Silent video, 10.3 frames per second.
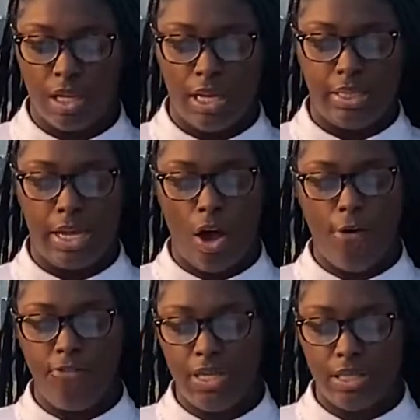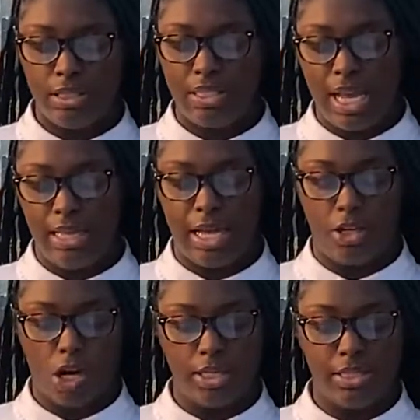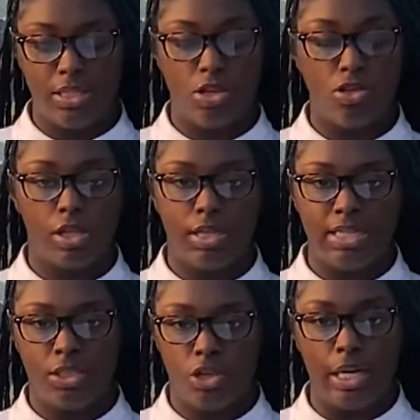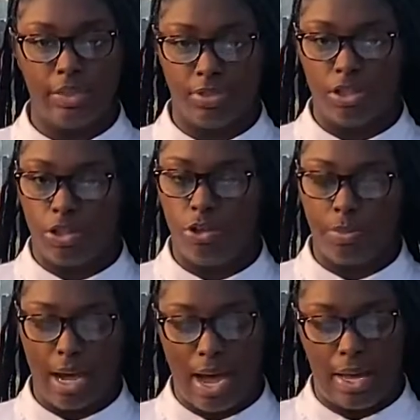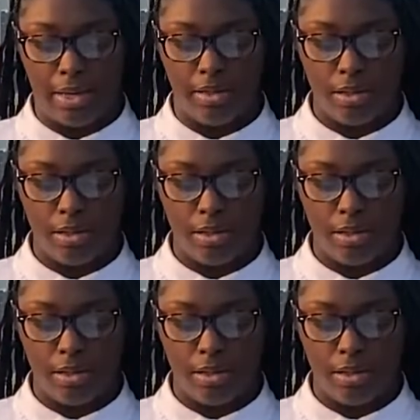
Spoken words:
They often say that dark skin tones are less attractive to the human eye.